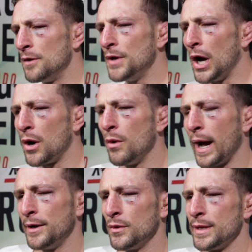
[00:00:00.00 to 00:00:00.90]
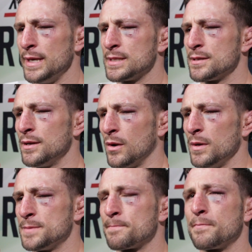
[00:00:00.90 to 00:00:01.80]
No, I knew that he's
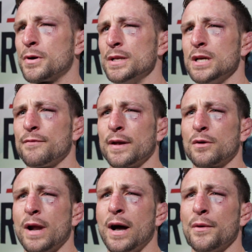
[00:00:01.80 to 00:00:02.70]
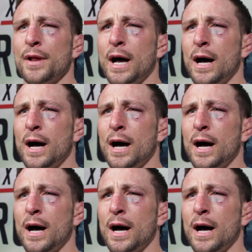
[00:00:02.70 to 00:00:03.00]
pretty tough on the ground.